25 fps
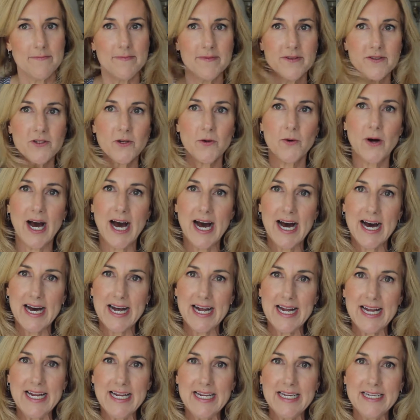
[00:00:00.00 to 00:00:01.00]
So
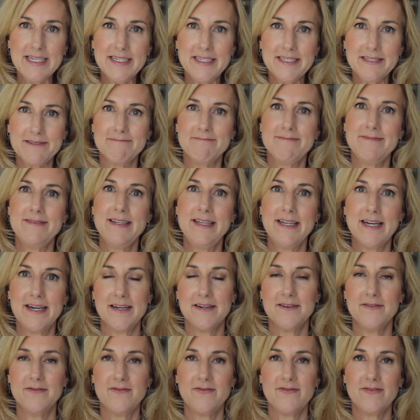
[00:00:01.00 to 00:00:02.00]
I
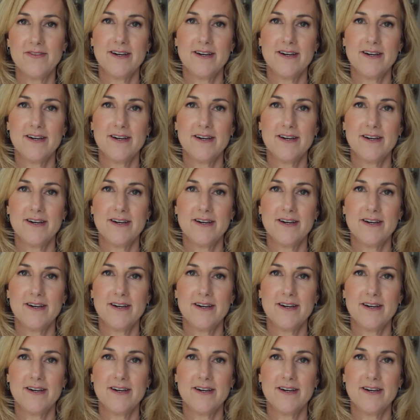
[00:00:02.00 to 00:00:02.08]
love